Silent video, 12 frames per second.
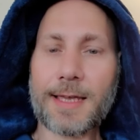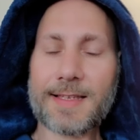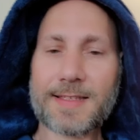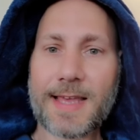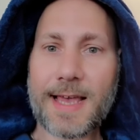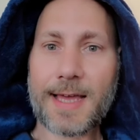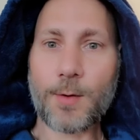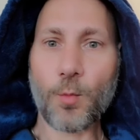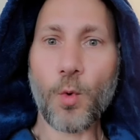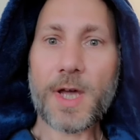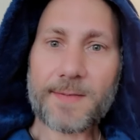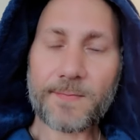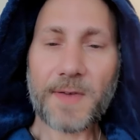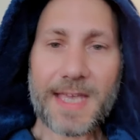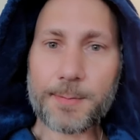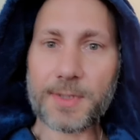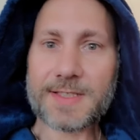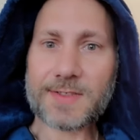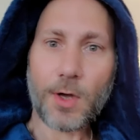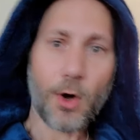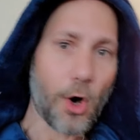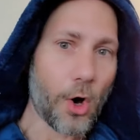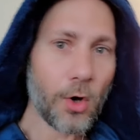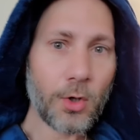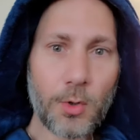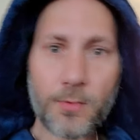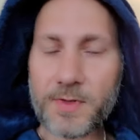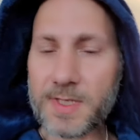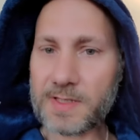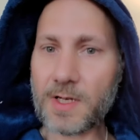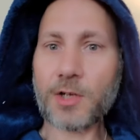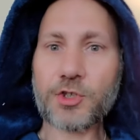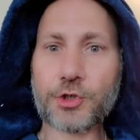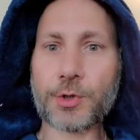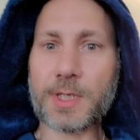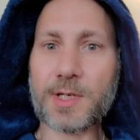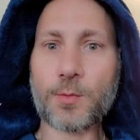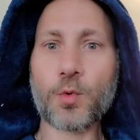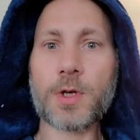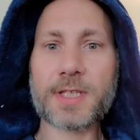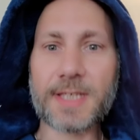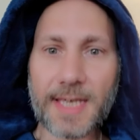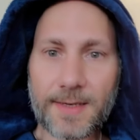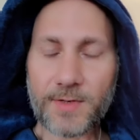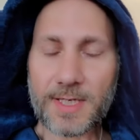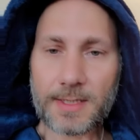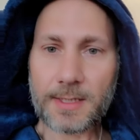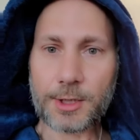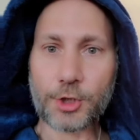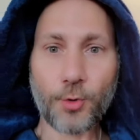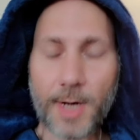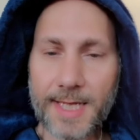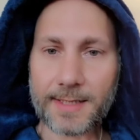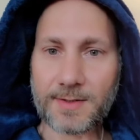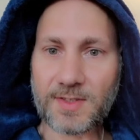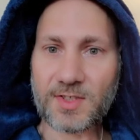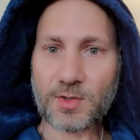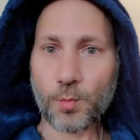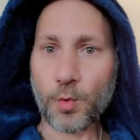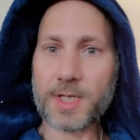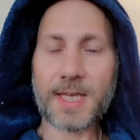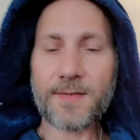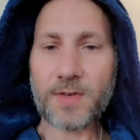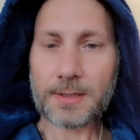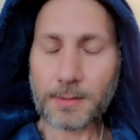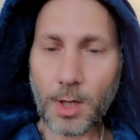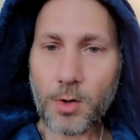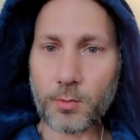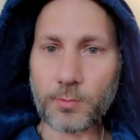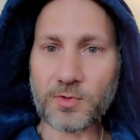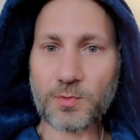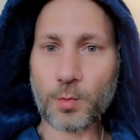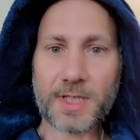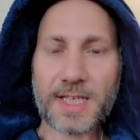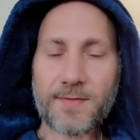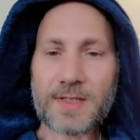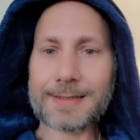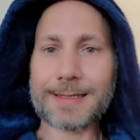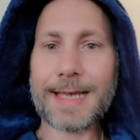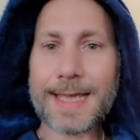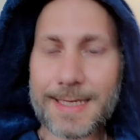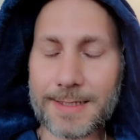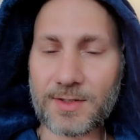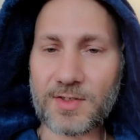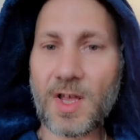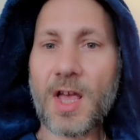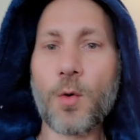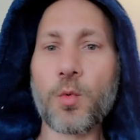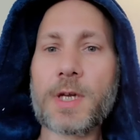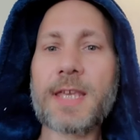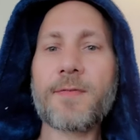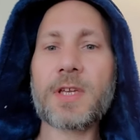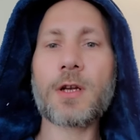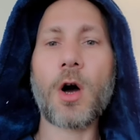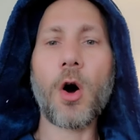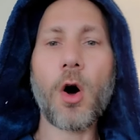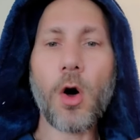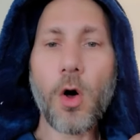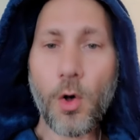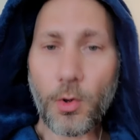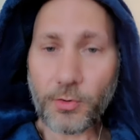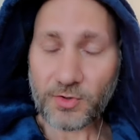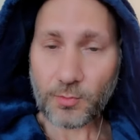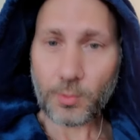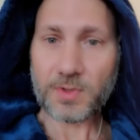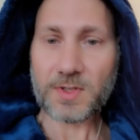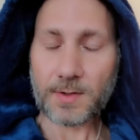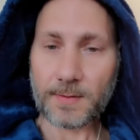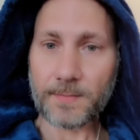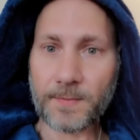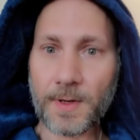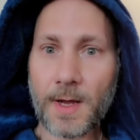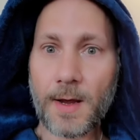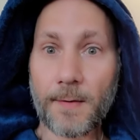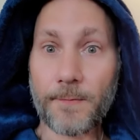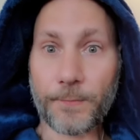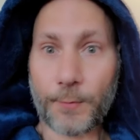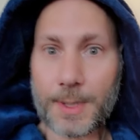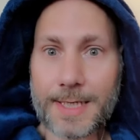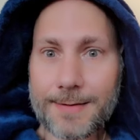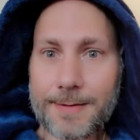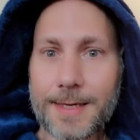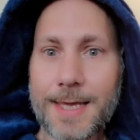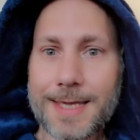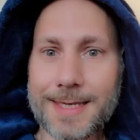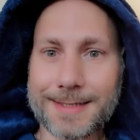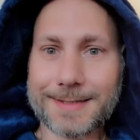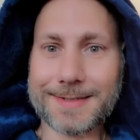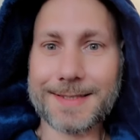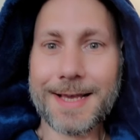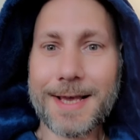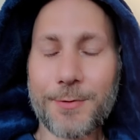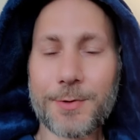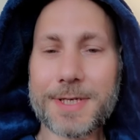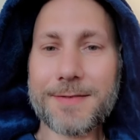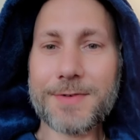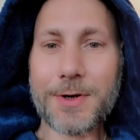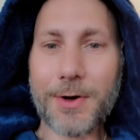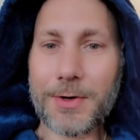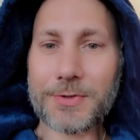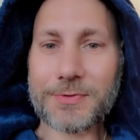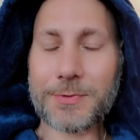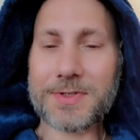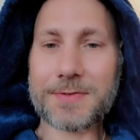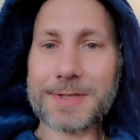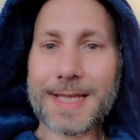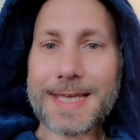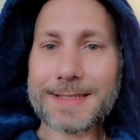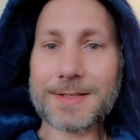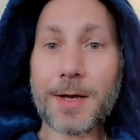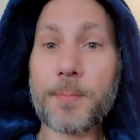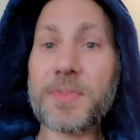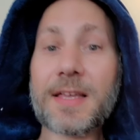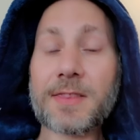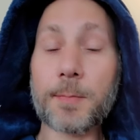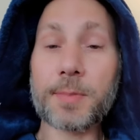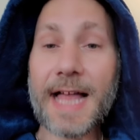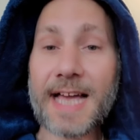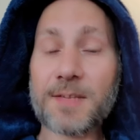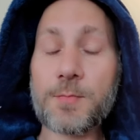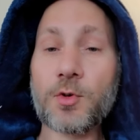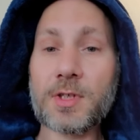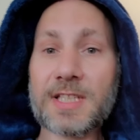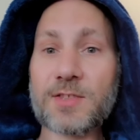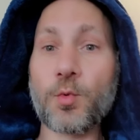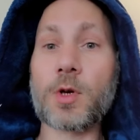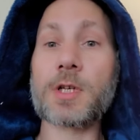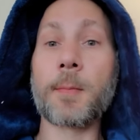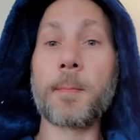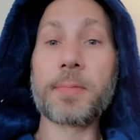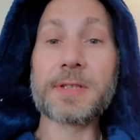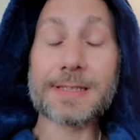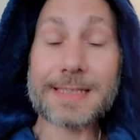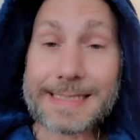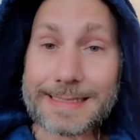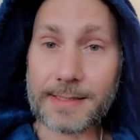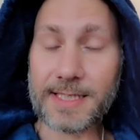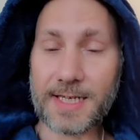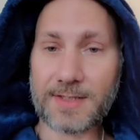is that white families all over this country were given grants, were given loans, were given land, were given all sorts of free things. We're given all sorts of legs up that the black communities were completely